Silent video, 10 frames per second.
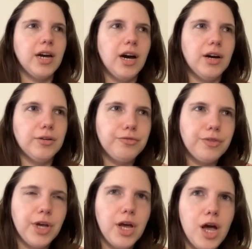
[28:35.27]
of
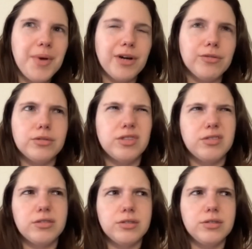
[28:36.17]
about
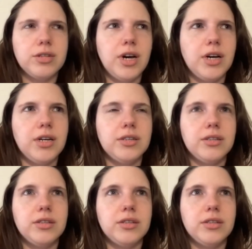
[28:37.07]
uh,